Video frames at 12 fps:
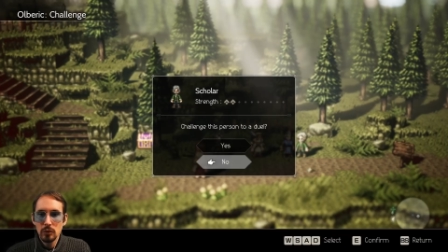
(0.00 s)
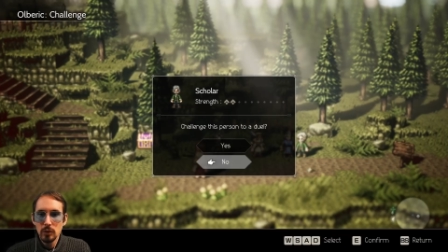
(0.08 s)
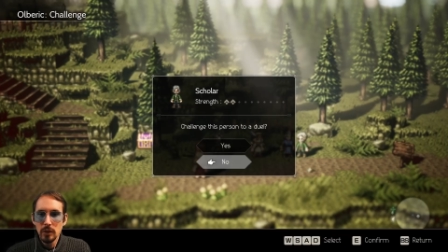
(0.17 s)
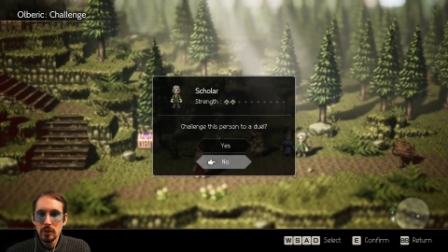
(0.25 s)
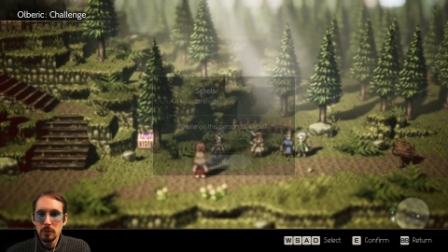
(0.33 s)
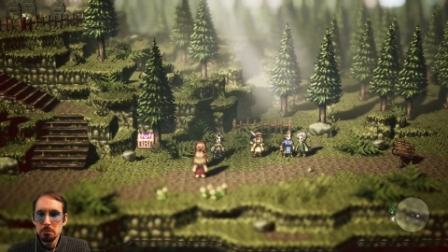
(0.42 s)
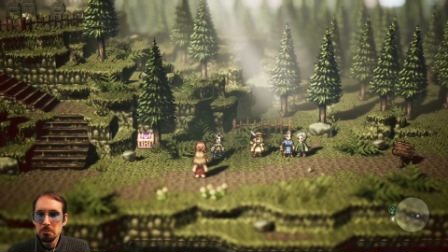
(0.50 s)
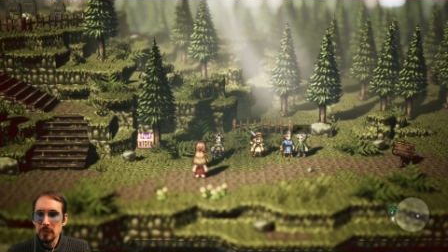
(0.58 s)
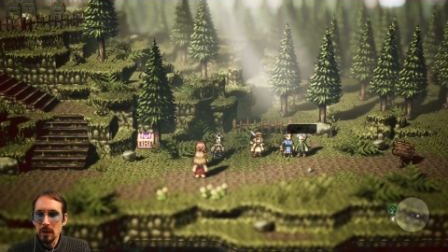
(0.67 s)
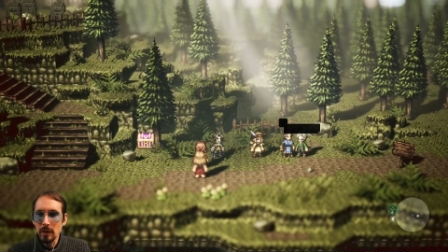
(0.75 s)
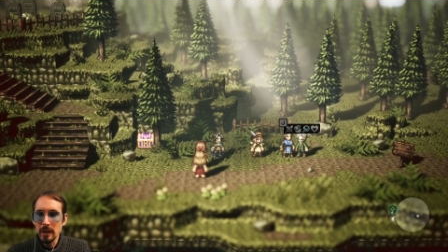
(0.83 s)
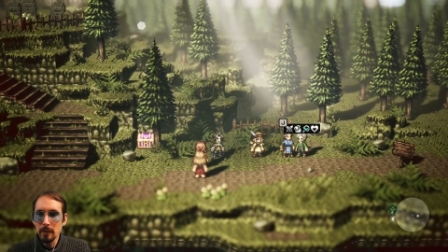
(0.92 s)
Shrink to?
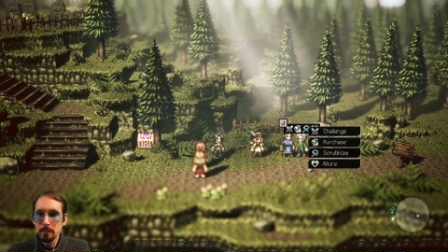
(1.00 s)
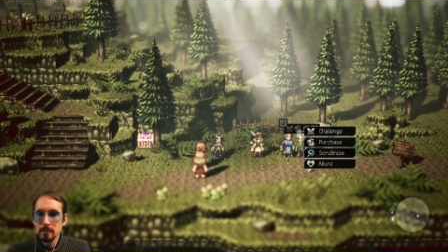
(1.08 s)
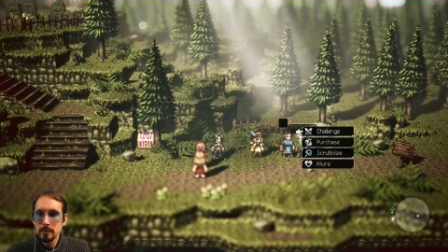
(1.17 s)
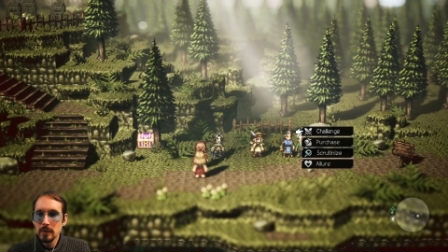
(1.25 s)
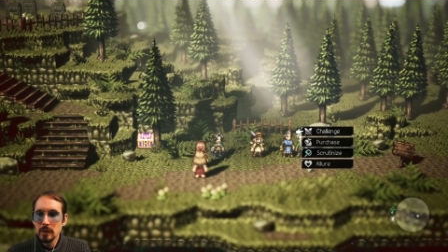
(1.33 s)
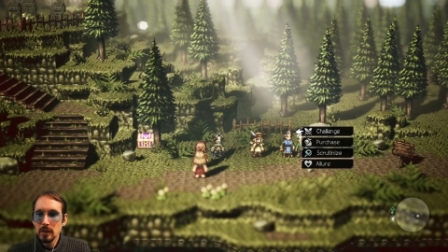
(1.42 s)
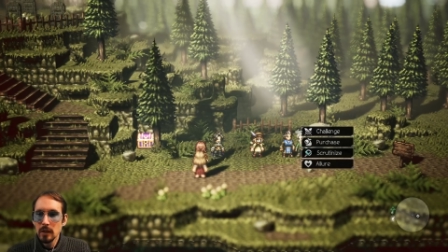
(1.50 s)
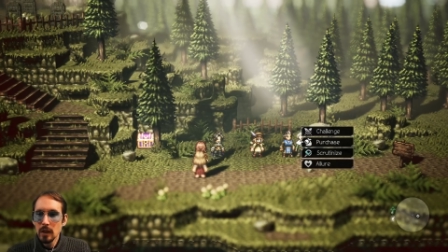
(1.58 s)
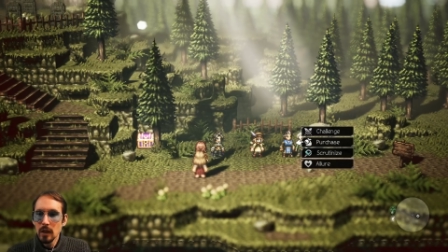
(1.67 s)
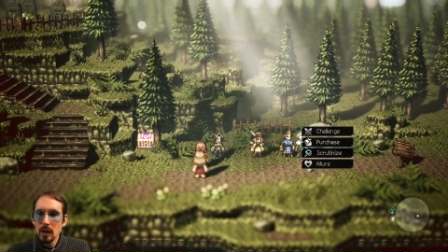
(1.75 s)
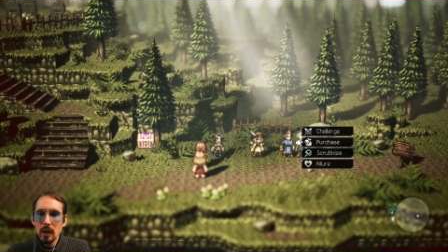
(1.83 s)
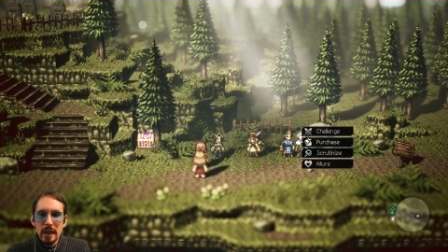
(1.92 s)
Not right
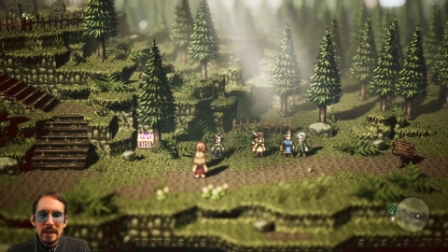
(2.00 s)
now.